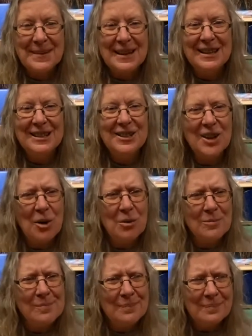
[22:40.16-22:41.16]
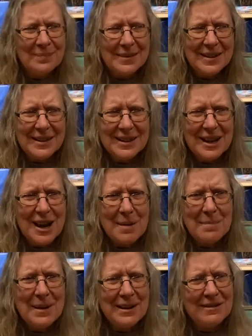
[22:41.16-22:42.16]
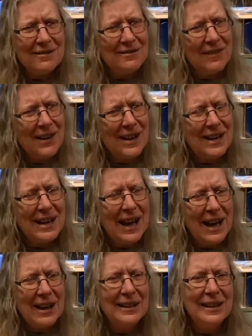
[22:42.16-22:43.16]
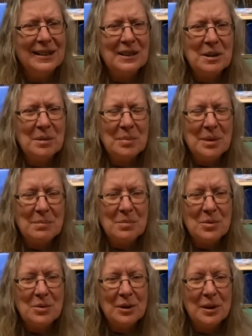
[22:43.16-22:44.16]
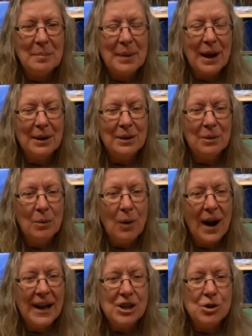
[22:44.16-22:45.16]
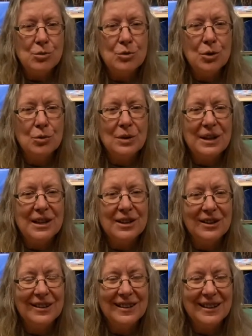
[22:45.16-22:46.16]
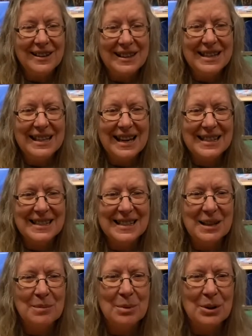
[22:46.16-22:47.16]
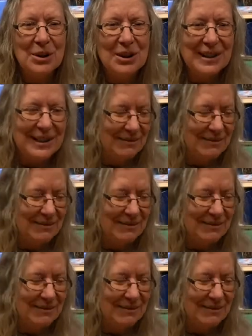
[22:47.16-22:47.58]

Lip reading: So come and find out a little bit more about why you don't hear the nesting bird.